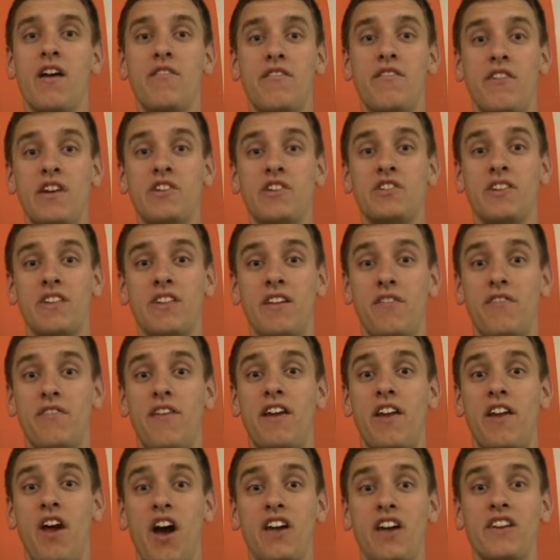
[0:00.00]
finishing the
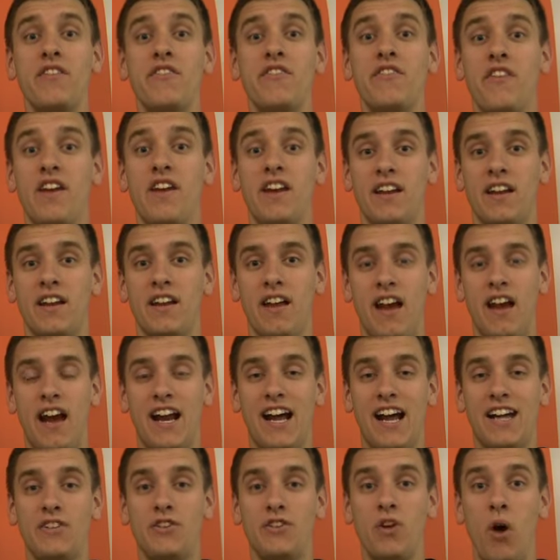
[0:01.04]
event undefeated, and
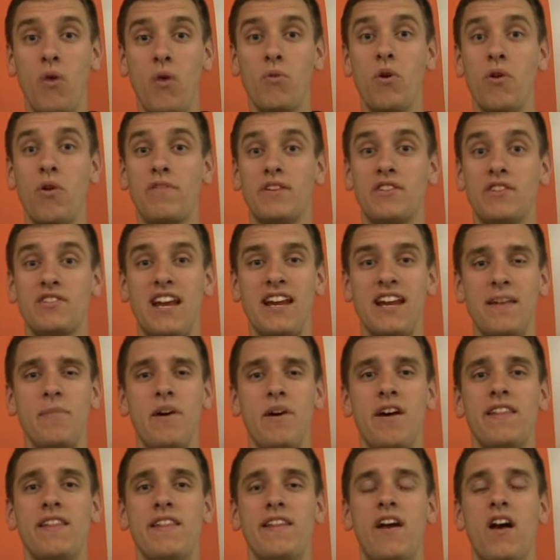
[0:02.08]
I don't know if there's
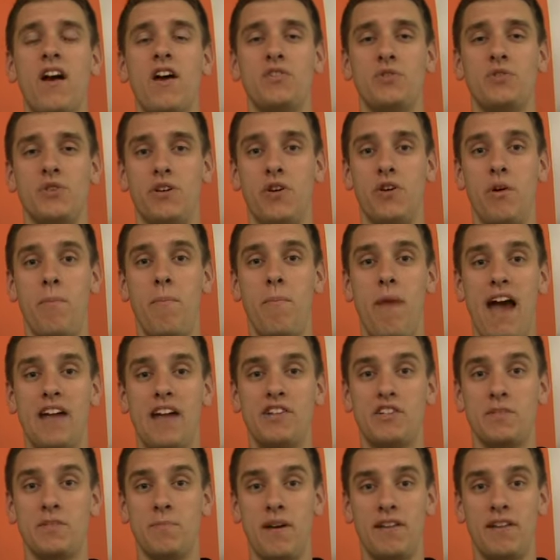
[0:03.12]
anybody in the country who can
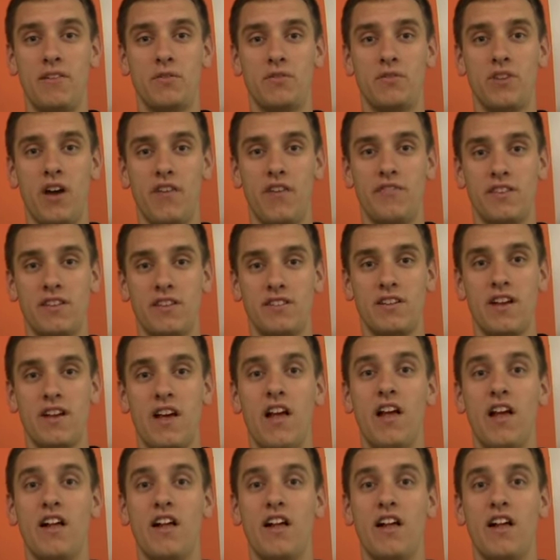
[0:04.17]
match his mental toughness.